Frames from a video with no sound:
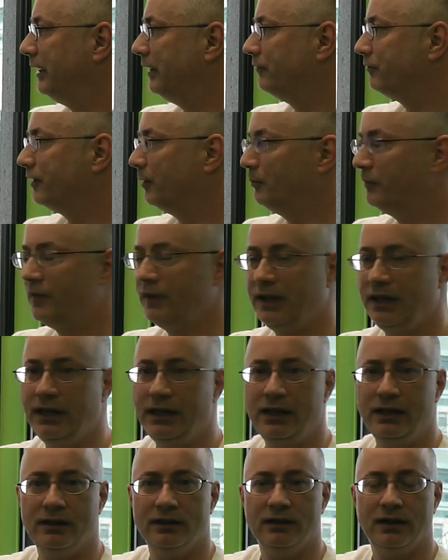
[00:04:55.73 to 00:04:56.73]
from
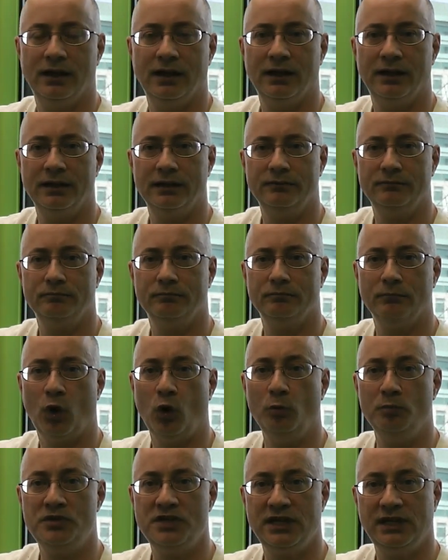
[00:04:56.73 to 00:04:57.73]
the
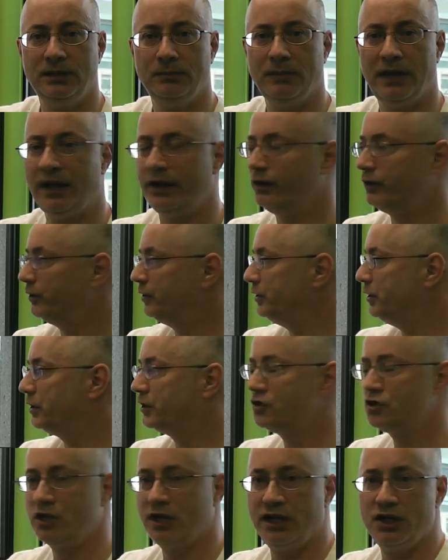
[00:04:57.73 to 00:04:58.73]
home team editor, you
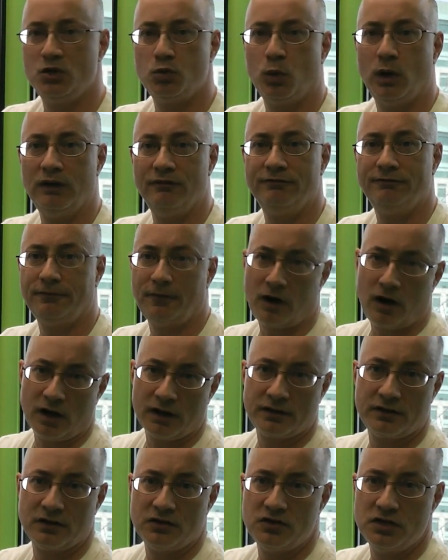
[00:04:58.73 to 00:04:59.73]
can change what
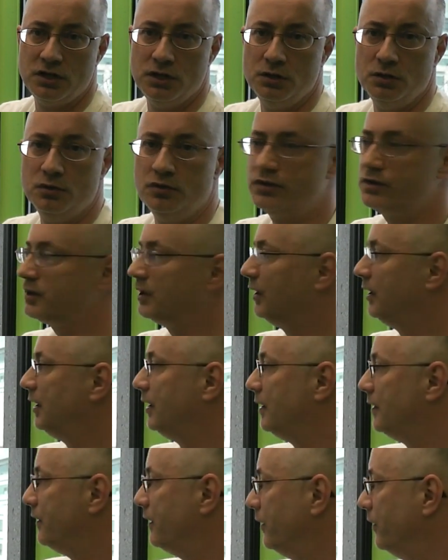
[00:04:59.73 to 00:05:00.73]
font is used.
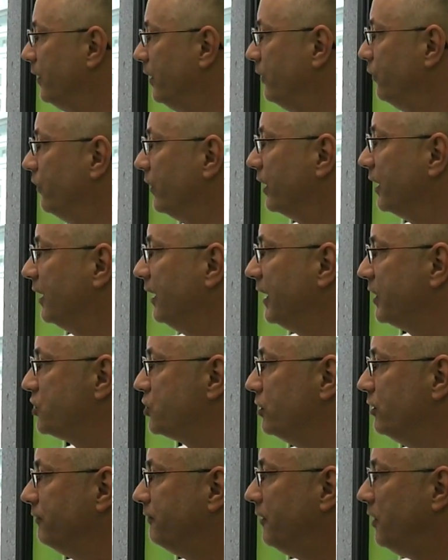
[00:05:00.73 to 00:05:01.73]
There is a
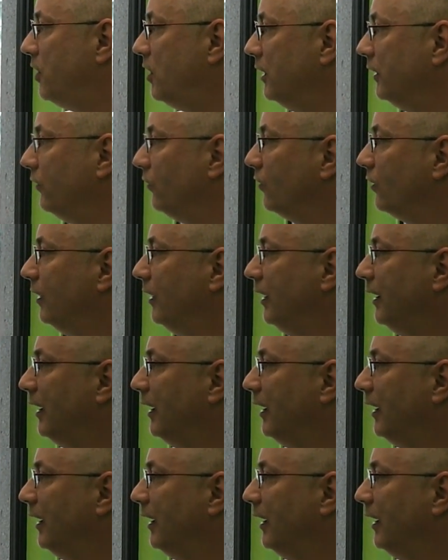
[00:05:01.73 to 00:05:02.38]
collection of fonts.